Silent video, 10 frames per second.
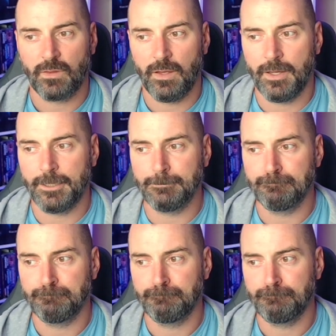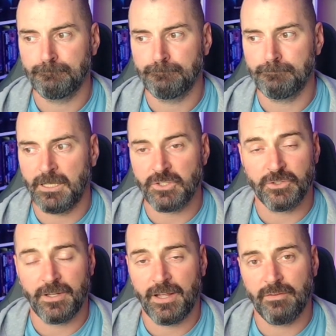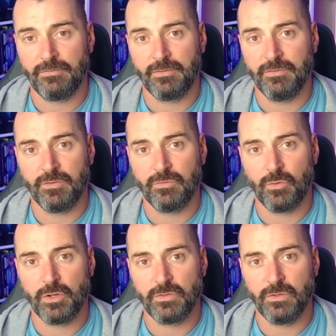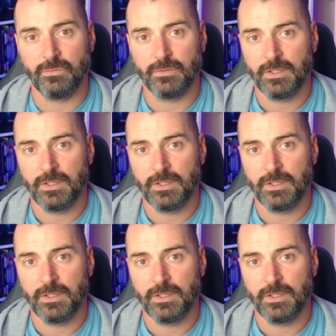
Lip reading: and should have info for you soon.